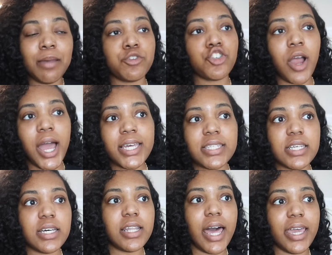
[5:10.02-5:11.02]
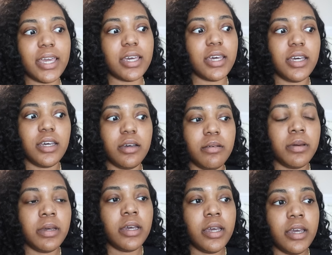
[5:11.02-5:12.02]
trying to like
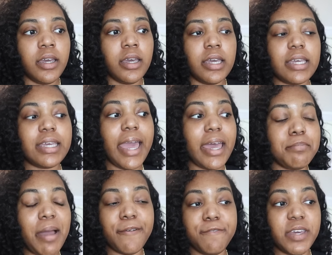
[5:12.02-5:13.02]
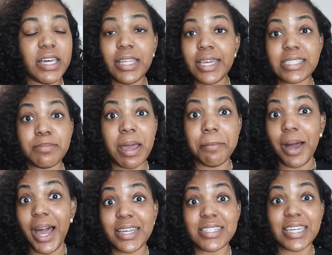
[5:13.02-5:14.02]
get my feelings and my
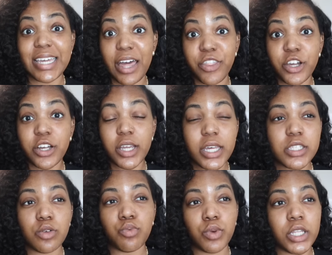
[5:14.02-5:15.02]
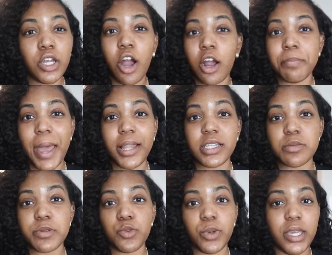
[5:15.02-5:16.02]
mind together. It's a really hard balance
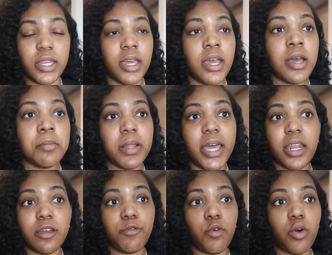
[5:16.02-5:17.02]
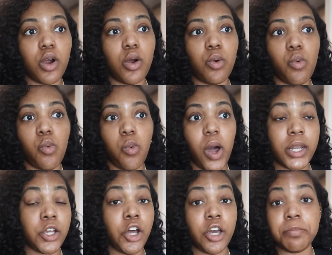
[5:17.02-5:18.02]
between planning for
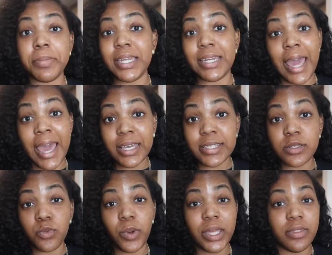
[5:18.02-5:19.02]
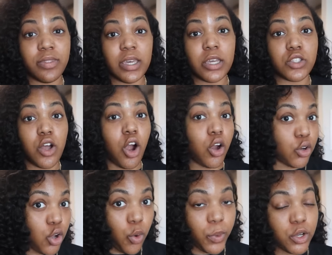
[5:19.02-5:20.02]
what could be next when things aren't
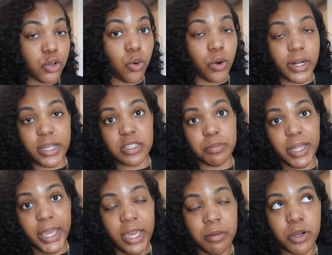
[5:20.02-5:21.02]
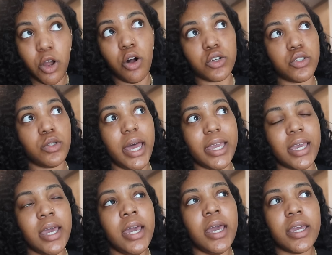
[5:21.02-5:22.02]
going according to plan, but also like
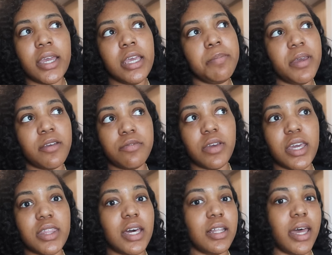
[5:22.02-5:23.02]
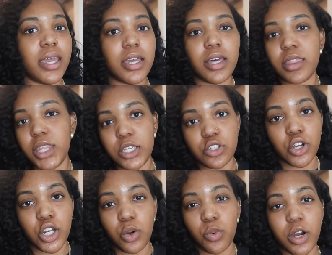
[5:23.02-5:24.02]
keeping faith that like things are
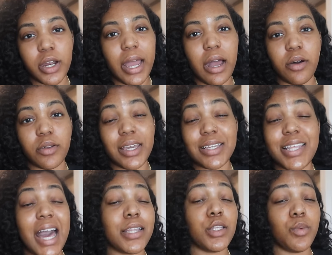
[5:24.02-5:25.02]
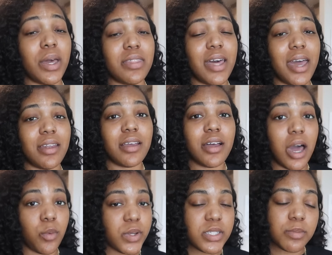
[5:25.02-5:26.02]
gonna work out exactly the way that
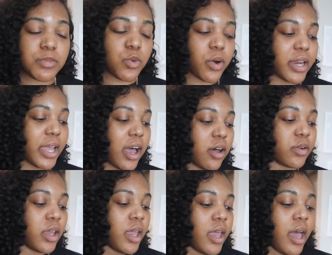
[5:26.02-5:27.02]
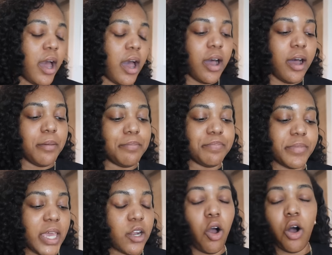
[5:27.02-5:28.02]
God wants them to work out,
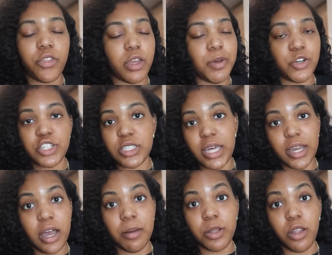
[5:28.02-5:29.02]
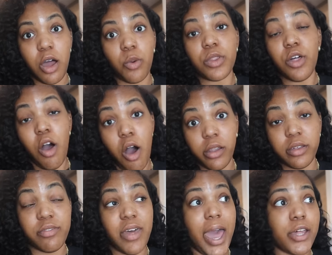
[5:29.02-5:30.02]
and all the emotions that come along with all of
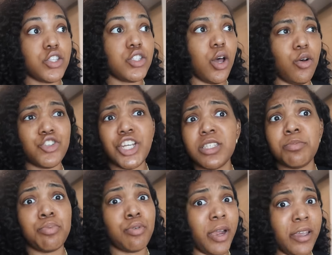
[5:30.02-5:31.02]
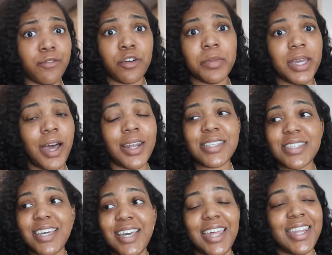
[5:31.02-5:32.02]
that. So just pray for me,
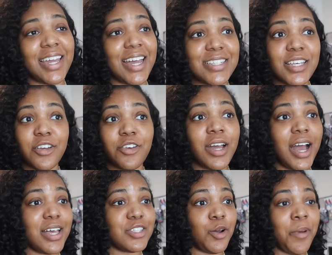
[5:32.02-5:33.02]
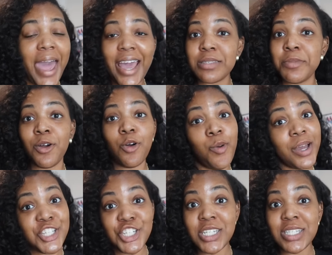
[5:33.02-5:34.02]
honestly. And like I tell you guys, don't ask me no
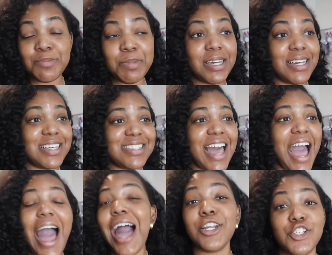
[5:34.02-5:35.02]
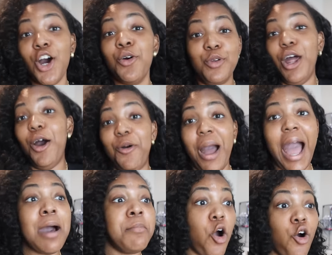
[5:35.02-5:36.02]
questions because I don't know.
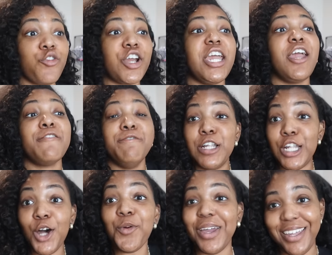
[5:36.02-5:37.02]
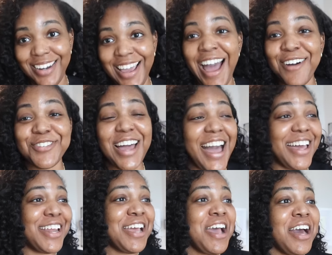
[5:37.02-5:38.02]
I'm over here floating. I've got
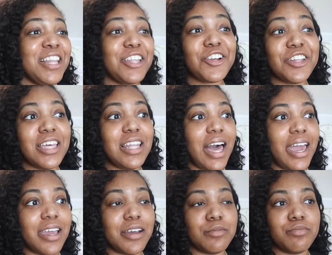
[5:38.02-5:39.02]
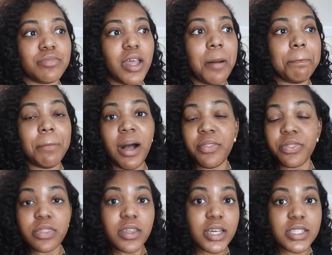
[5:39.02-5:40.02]
literally like a
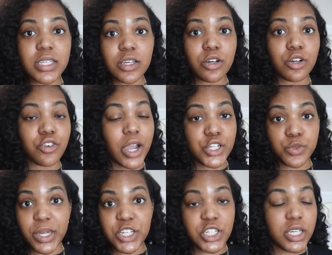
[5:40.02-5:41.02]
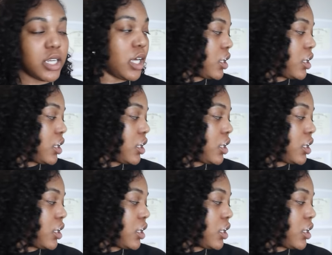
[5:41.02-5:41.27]
month until graduation, a